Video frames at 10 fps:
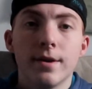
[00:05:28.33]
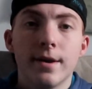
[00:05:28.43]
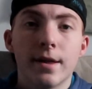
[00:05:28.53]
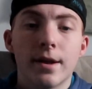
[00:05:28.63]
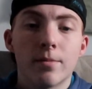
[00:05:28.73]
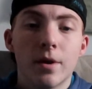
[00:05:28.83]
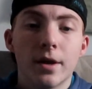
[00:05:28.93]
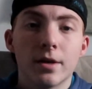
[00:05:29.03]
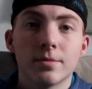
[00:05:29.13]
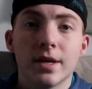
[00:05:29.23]
and I'll probably
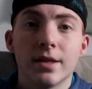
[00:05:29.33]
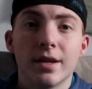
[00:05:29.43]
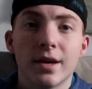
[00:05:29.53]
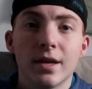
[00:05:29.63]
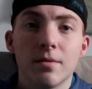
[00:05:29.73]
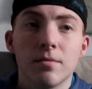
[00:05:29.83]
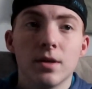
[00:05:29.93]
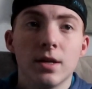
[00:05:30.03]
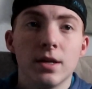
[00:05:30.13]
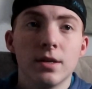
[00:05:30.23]
end up staying the night.
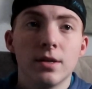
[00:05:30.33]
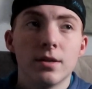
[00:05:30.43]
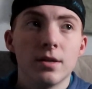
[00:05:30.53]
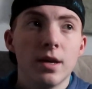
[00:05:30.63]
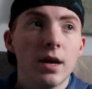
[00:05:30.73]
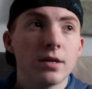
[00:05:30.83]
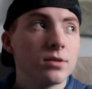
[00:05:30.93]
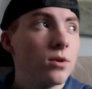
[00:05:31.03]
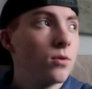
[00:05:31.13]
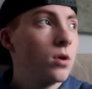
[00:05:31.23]
And yeah,
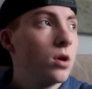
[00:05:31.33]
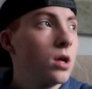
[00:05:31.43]
so